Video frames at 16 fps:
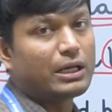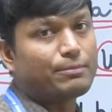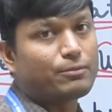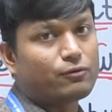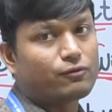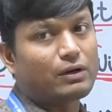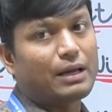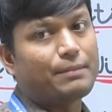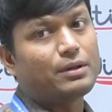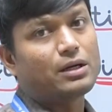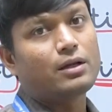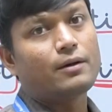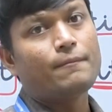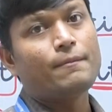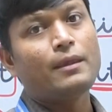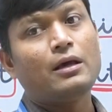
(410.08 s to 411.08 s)
type of
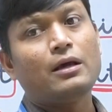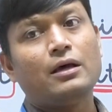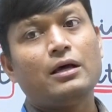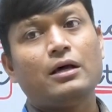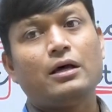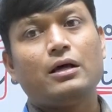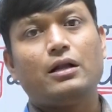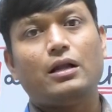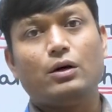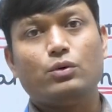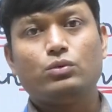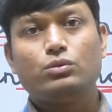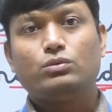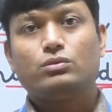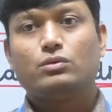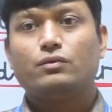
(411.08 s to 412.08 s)
climate.
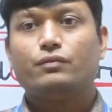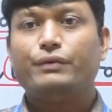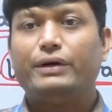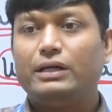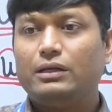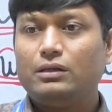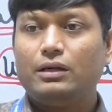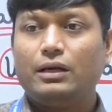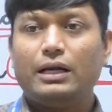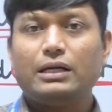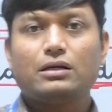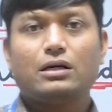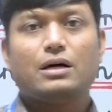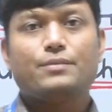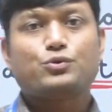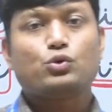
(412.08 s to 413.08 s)
Now, when
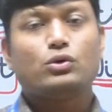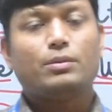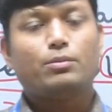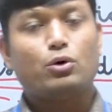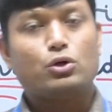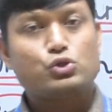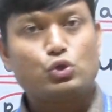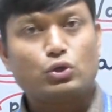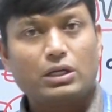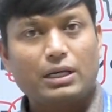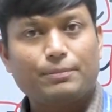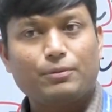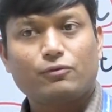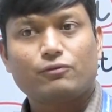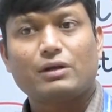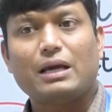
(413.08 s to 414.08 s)
it comes to the monsoon
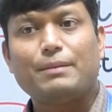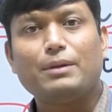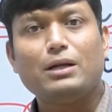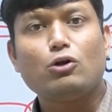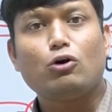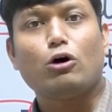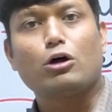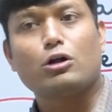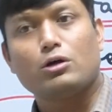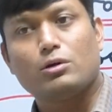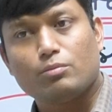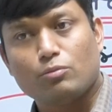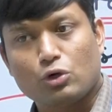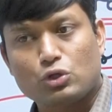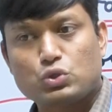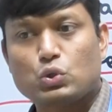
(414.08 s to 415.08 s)
type of climate or
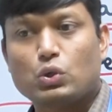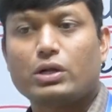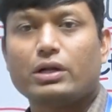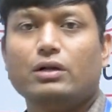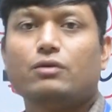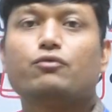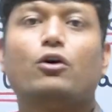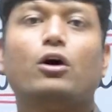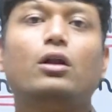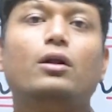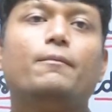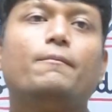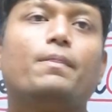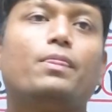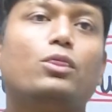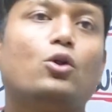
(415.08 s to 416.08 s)
monsoon
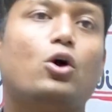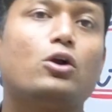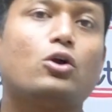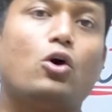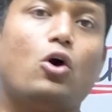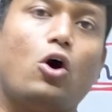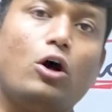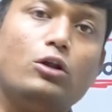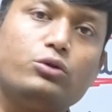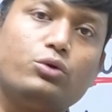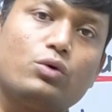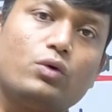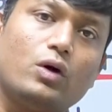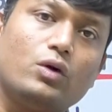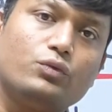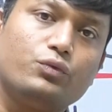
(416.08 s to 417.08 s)
rainfall, not all
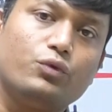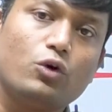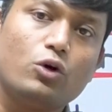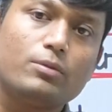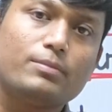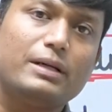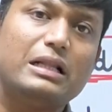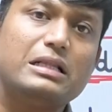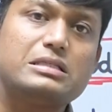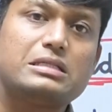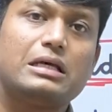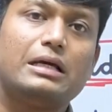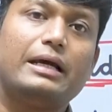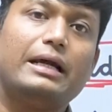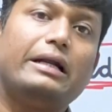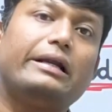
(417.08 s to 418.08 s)
throughout 4 months
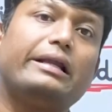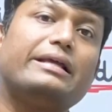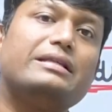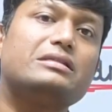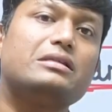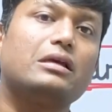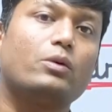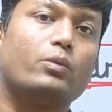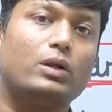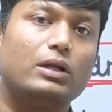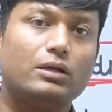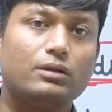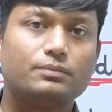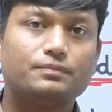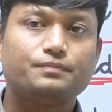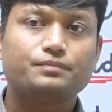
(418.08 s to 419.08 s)
it rains
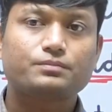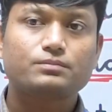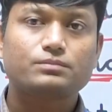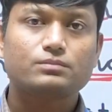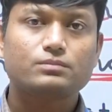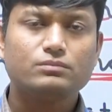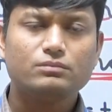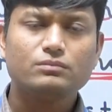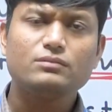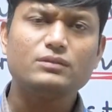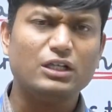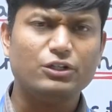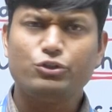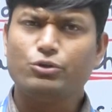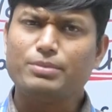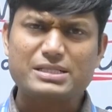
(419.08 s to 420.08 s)
equally.
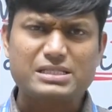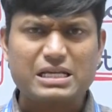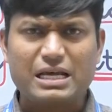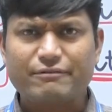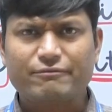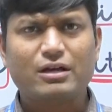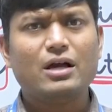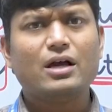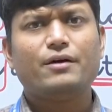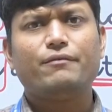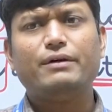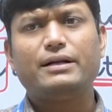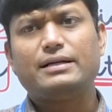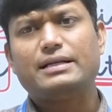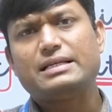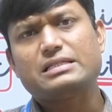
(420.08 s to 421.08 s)
You must have
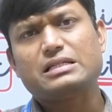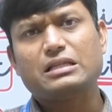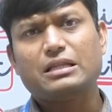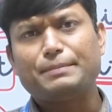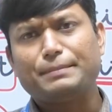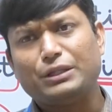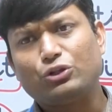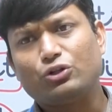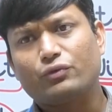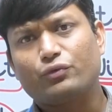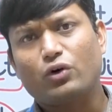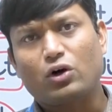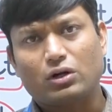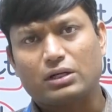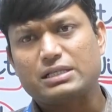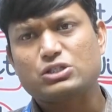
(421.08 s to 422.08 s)
witnessed in the month of
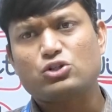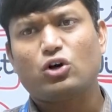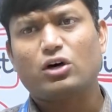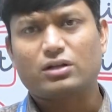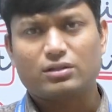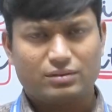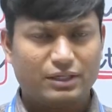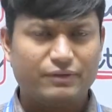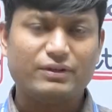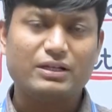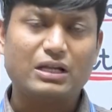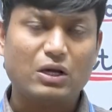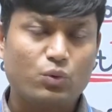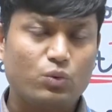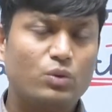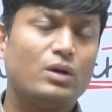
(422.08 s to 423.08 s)
August or even
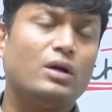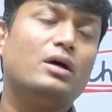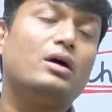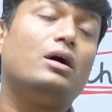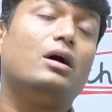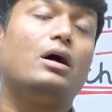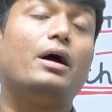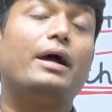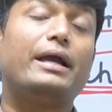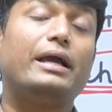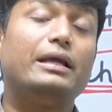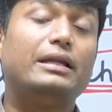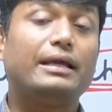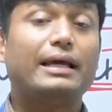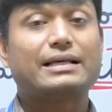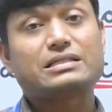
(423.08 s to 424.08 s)
now
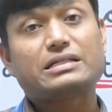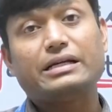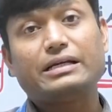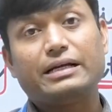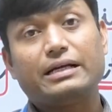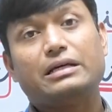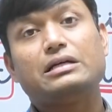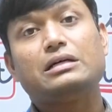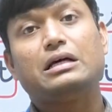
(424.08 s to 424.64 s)
in extended